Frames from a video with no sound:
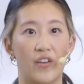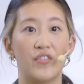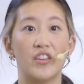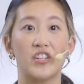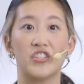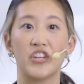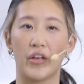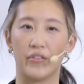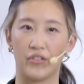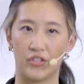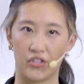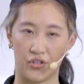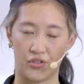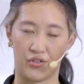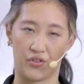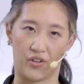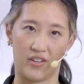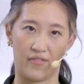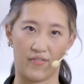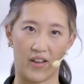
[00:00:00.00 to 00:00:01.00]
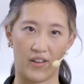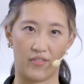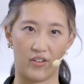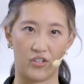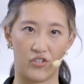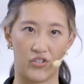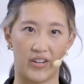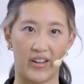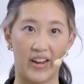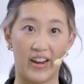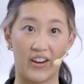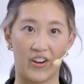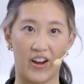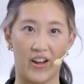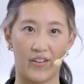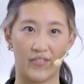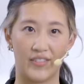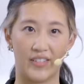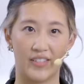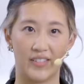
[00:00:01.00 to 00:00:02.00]
of the Challenger 3500
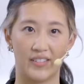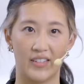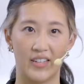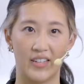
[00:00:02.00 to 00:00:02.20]
aircraft.